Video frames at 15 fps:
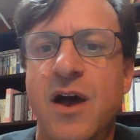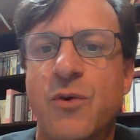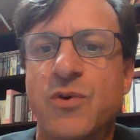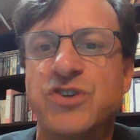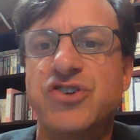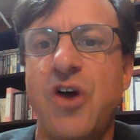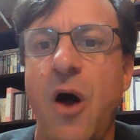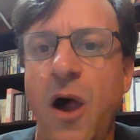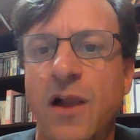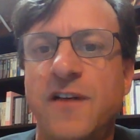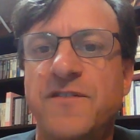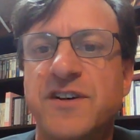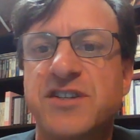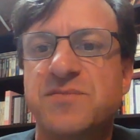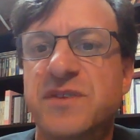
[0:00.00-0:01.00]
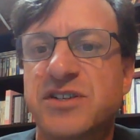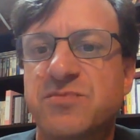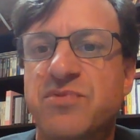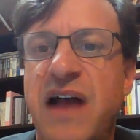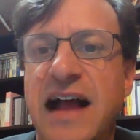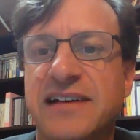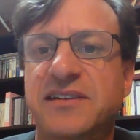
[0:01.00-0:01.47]
which all of us
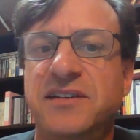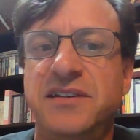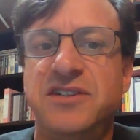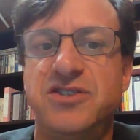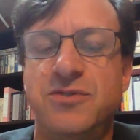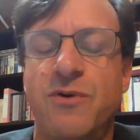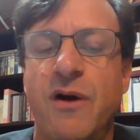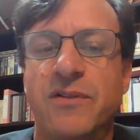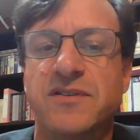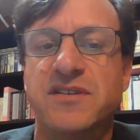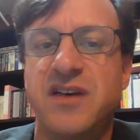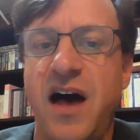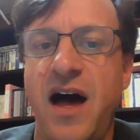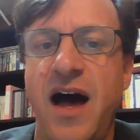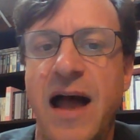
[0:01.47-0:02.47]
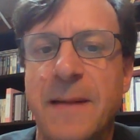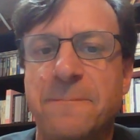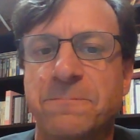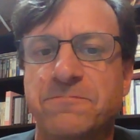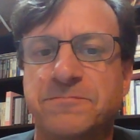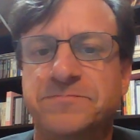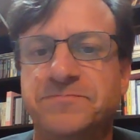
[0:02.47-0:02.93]
must practically do all the time.